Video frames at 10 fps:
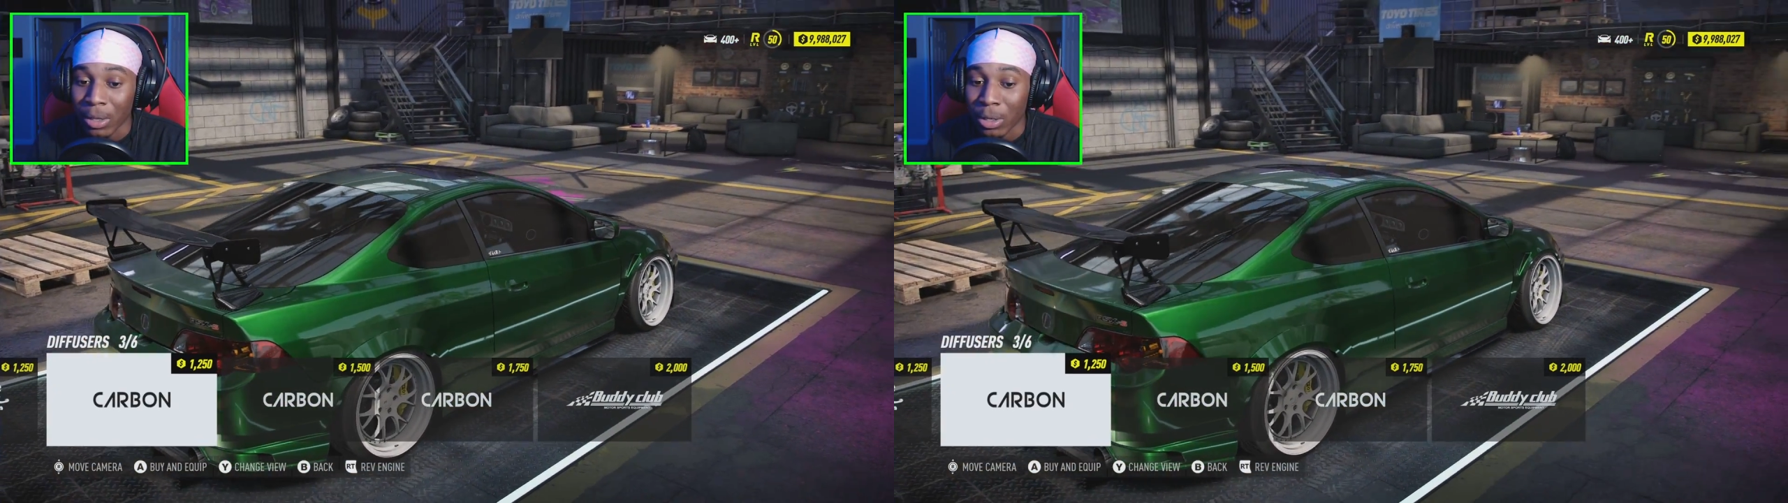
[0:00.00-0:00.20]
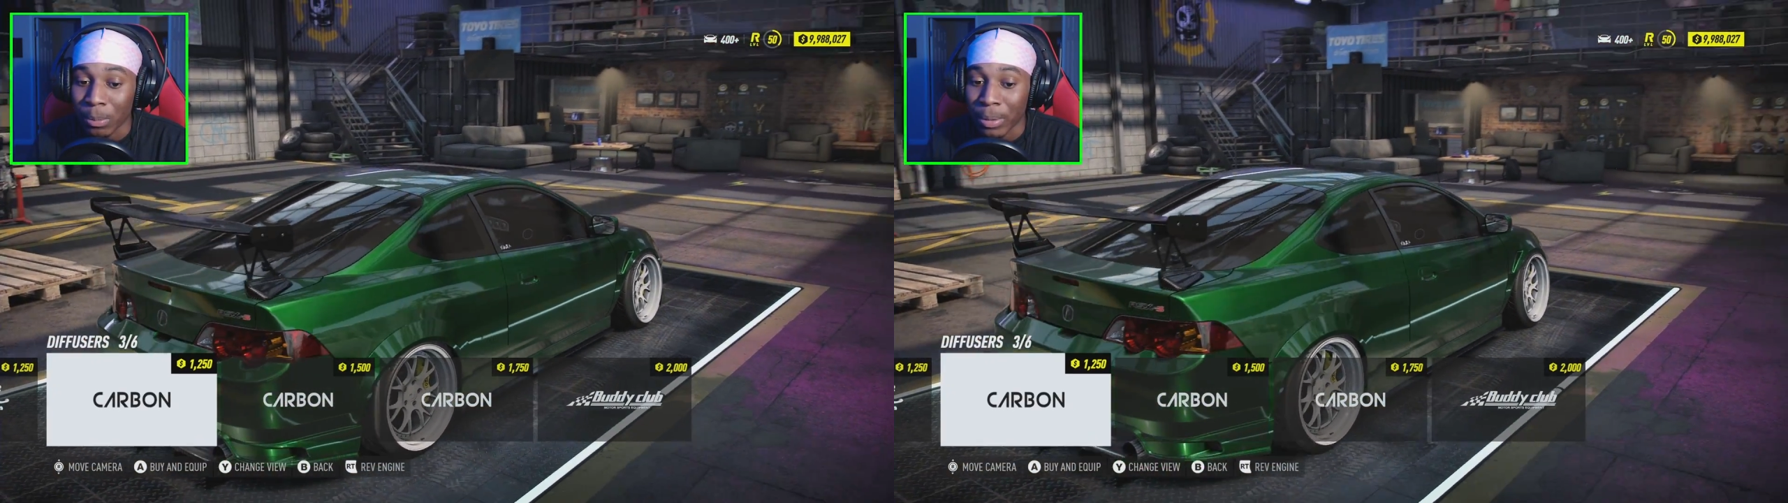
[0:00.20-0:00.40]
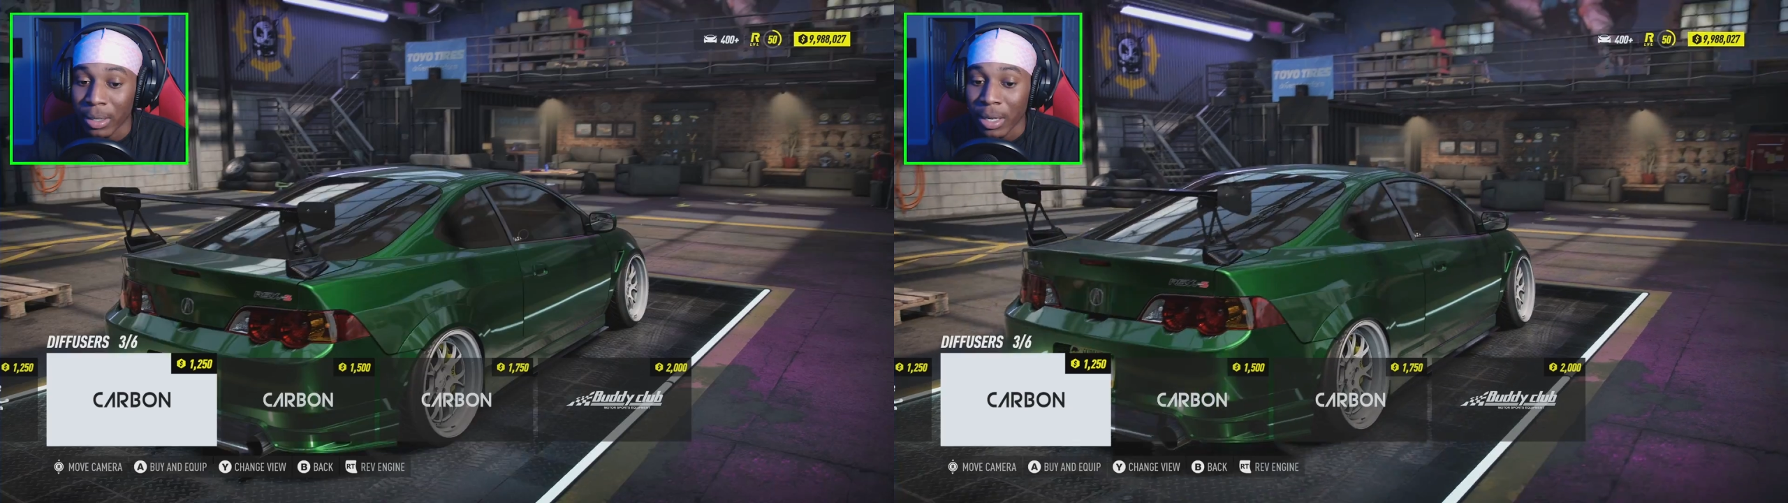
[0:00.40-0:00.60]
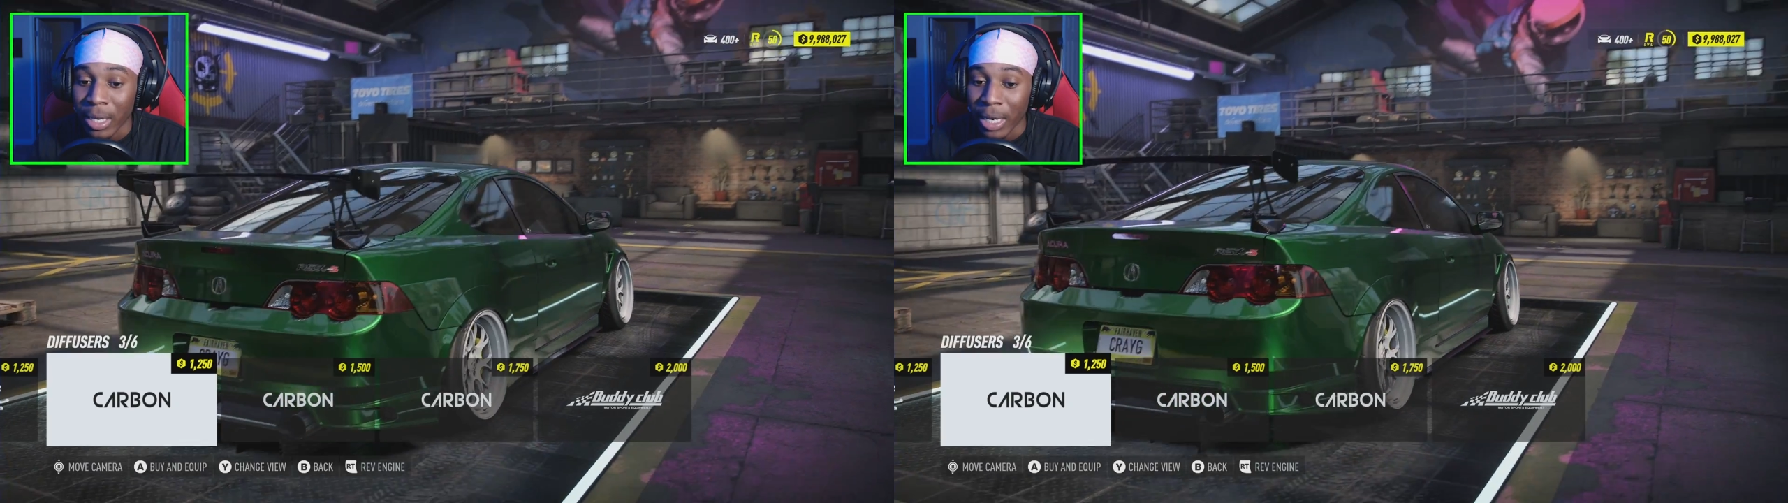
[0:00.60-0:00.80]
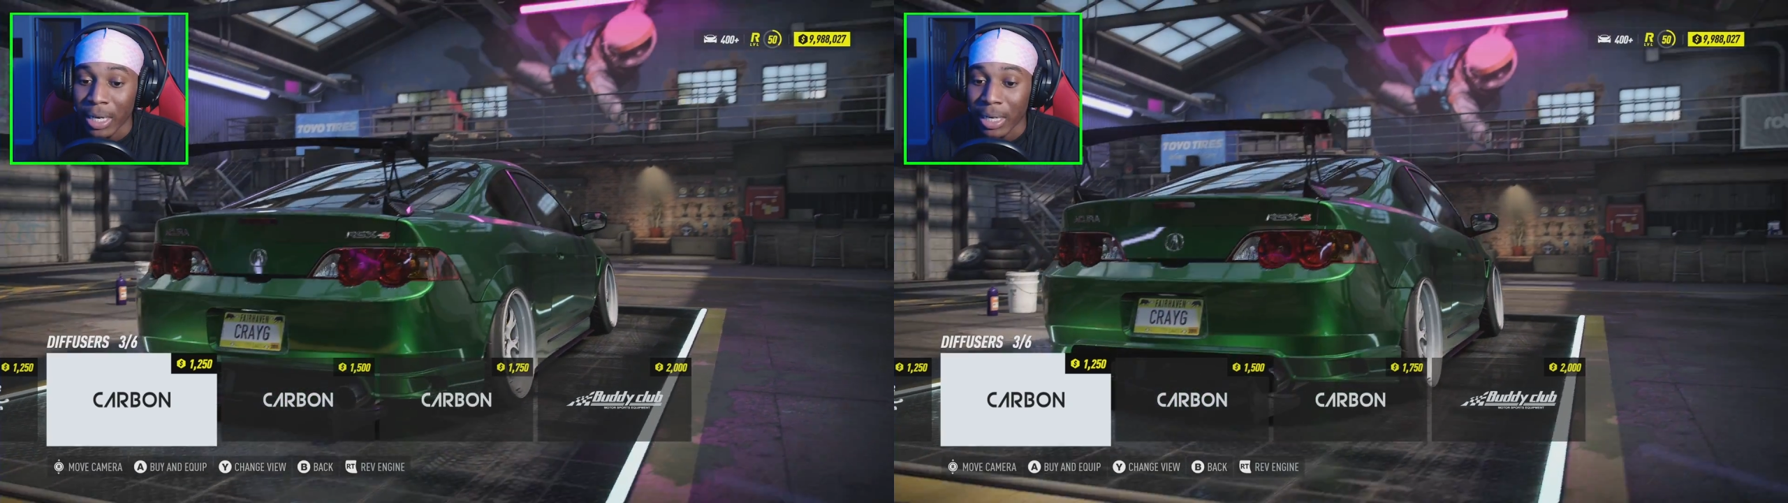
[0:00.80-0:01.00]
little
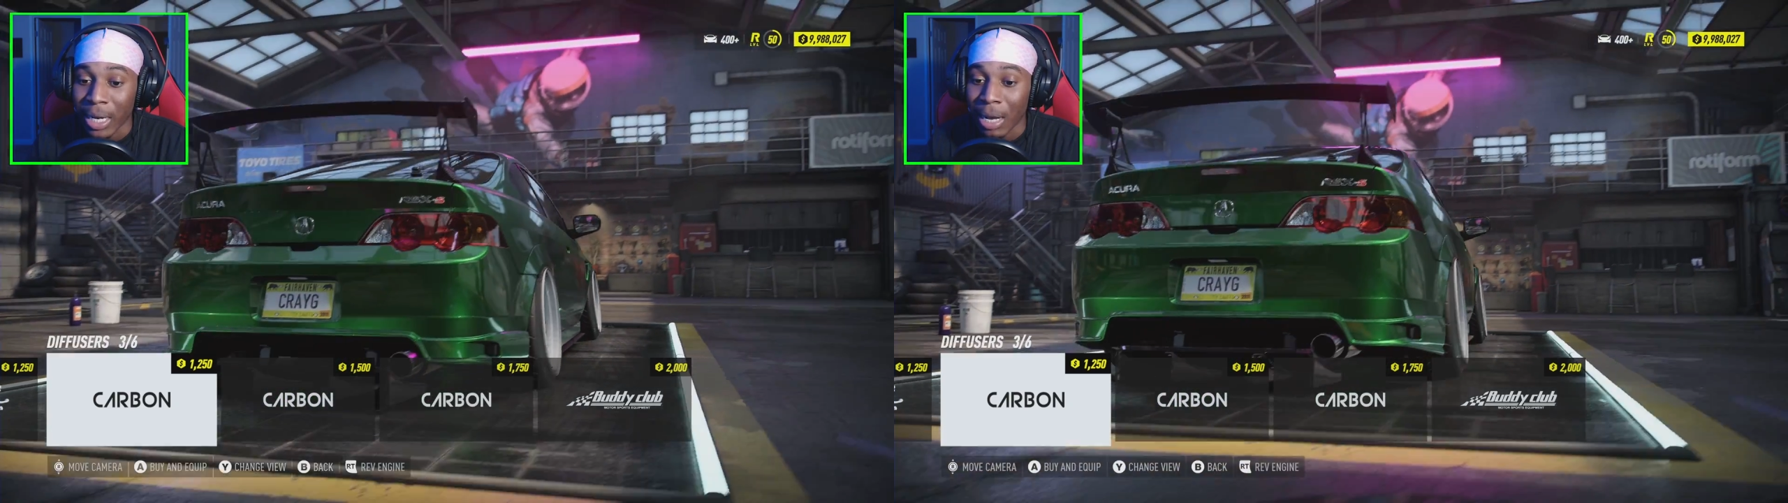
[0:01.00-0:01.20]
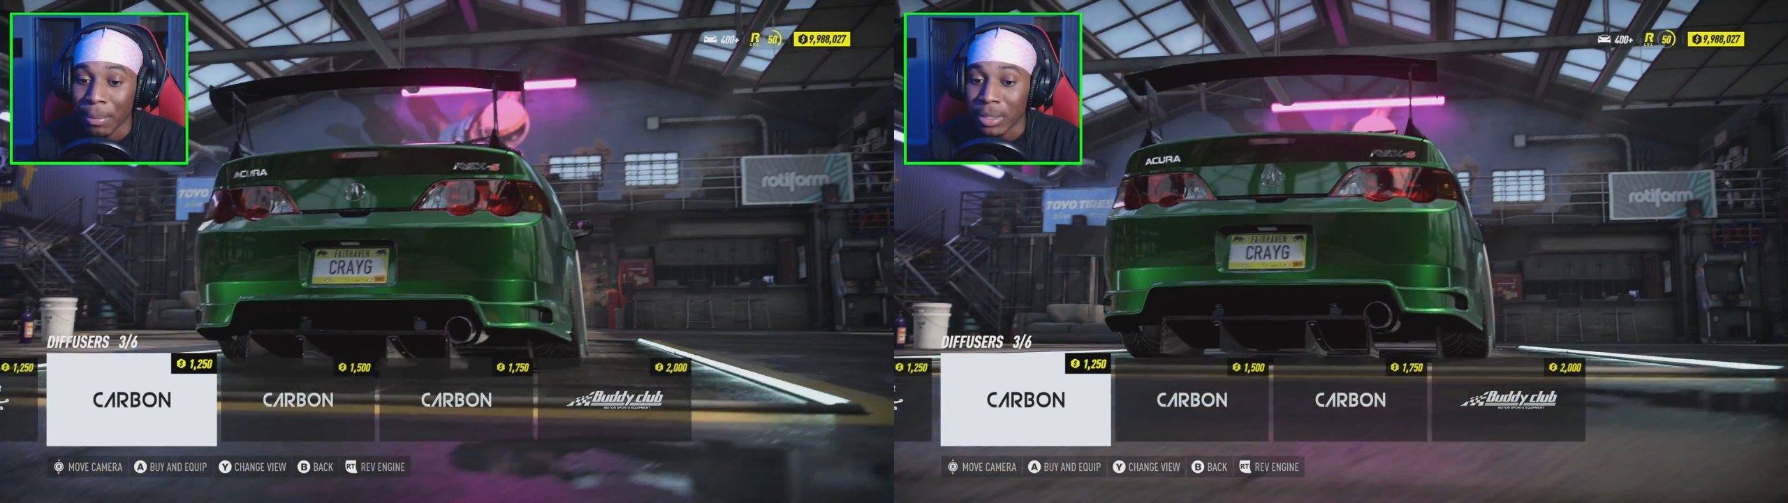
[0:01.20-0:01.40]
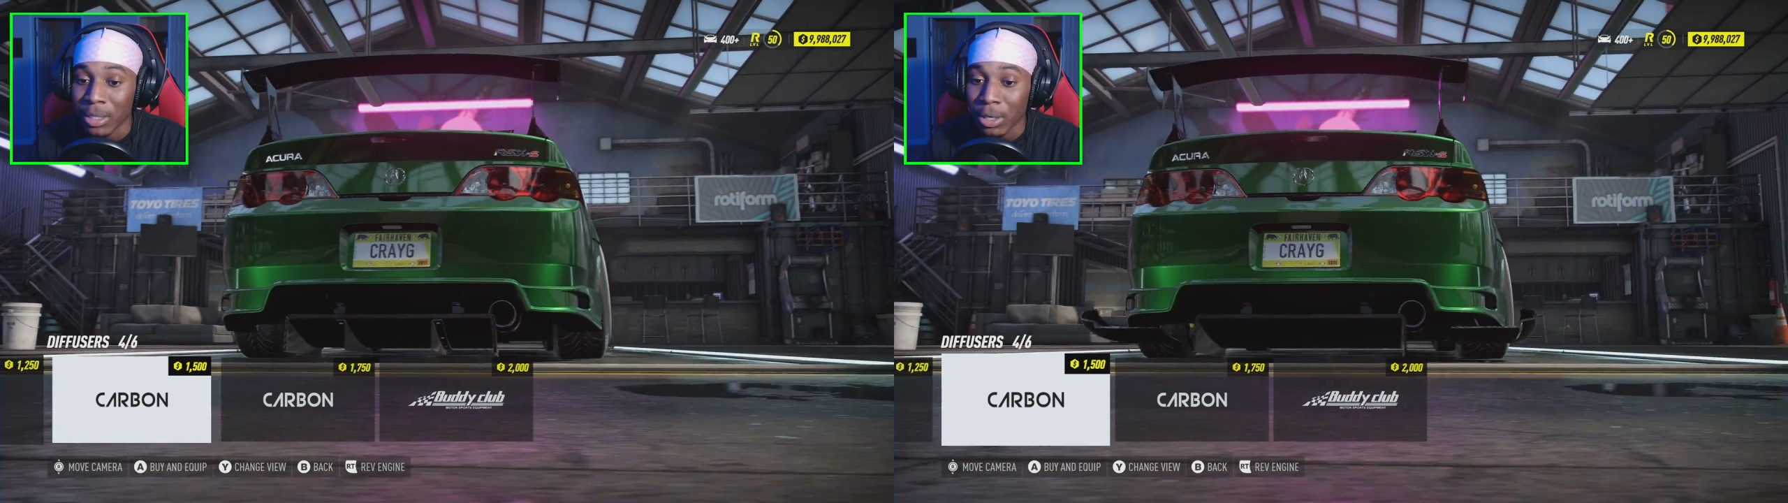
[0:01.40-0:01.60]
bit in the comments.